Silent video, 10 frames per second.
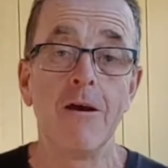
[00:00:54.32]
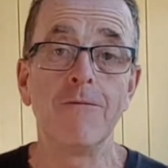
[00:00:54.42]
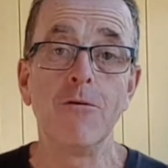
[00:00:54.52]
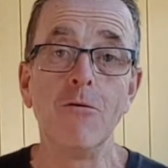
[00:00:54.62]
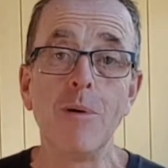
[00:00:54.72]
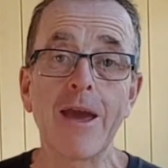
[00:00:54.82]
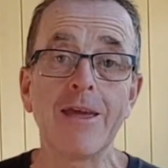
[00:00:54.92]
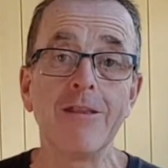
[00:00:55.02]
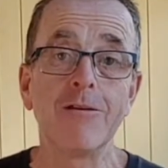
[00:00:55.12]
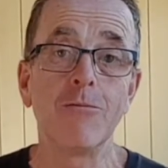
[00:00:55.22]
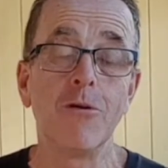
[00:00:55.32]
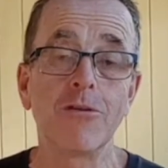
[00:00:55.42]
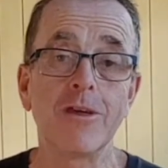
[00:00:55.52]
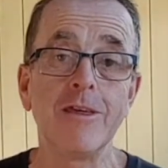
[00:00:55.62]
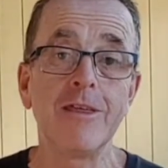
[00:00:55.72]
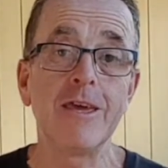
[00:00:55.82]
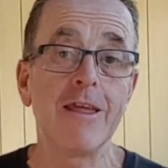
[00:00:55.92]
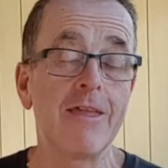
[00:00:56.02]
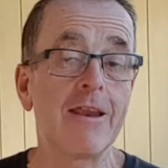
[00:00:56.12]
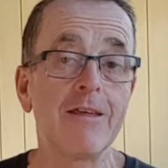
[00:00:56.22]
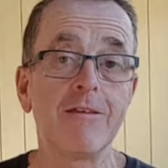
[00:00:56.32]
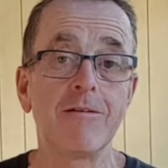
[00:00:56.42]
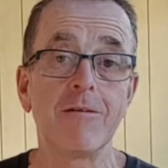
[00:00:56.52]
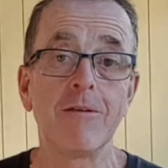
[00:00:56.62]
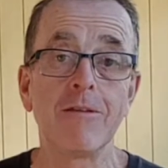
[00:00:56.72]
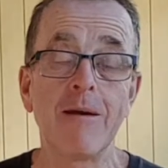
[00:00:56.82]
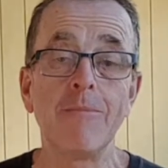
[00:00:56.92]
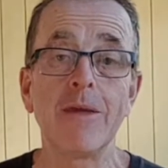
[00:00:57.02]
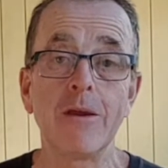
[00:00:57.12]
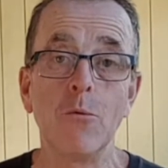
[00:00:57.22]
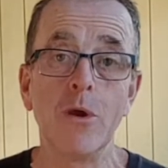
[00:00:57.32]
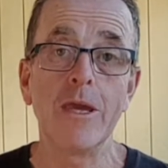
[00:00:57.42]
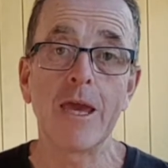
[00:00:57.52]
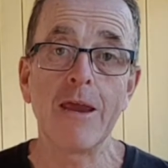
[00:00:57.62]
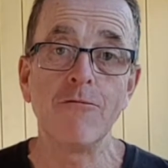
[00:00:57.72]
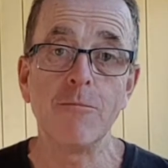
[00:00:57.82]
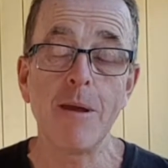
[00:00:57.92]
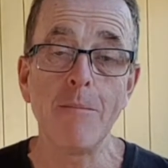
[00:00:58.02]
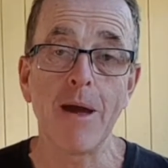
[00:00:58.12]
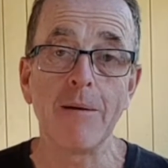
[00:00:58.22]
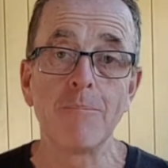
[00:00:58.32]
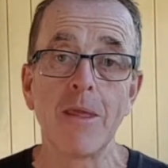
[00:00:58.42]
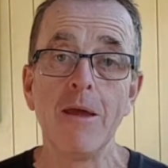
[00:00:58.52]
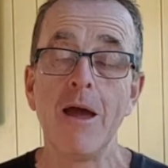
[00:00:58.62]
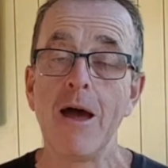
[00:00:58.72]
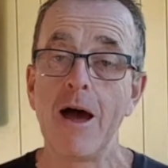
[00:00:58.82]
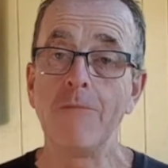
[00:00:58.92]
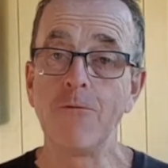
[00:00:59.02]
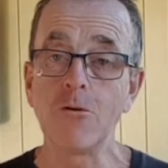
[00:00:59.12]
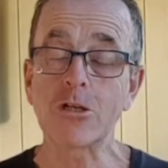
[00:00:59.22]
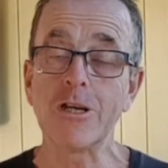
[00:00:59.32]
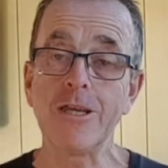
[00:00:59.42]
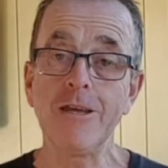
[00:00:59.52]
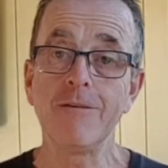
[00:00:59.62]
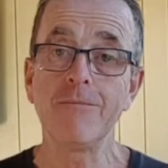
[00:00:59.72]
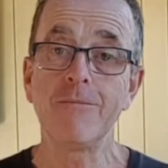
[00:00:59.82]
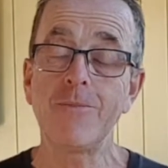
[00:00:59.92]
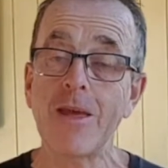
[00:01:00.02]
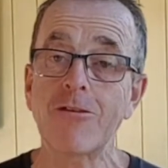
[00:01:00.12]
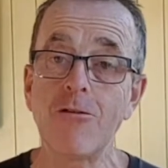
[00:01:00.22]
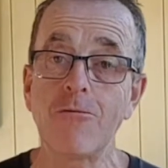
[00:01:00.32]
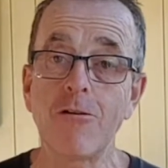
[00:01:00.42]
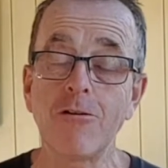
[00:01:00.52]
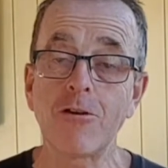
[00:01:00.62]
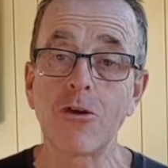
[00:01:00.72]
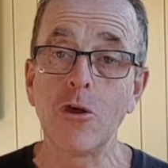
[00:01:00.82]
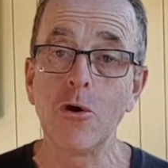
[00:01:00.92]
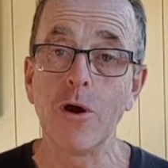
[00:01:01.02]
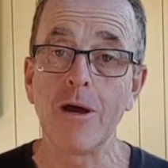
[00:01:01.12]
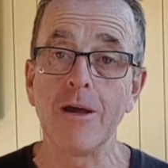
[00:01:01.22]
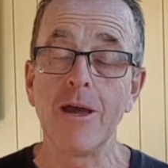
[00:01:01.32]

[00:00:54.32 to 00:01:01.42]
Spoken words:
fall back into what's easy, and that is something we can remember. Unfortunately, that's not very secure,